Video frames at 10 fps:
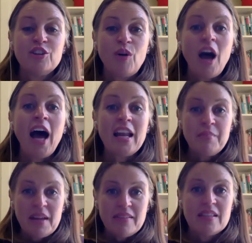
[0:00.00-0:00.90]

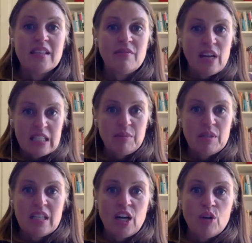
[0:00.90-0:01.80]
automate these investments
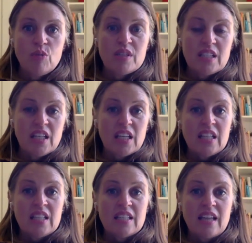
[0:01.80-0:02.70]
in our
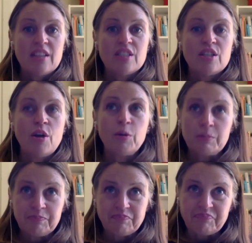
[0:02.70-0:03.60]
resilience? And
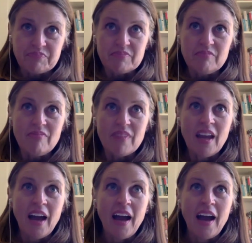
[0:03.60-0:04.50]
so
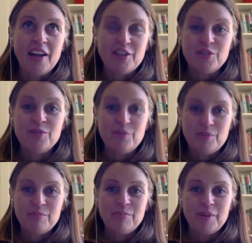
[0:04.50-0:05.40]
I do
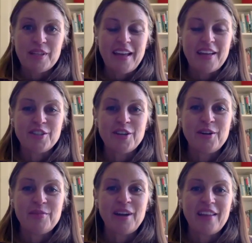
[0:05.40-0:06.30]
put that
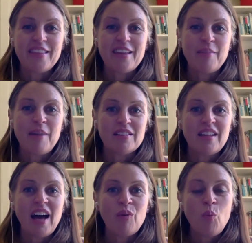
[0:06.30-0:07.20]
term, and I think about a
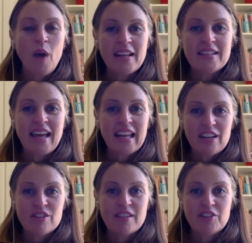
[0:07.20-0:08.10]
lot. What is that
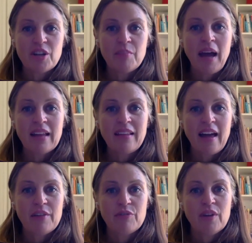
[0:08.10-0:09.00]
intersection in my
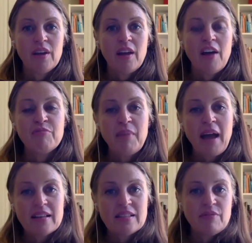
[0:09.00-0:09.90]
life of
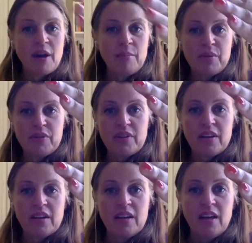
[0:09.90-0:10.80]
massive
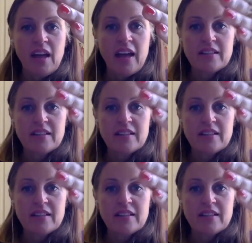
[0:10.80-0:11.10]
empathy and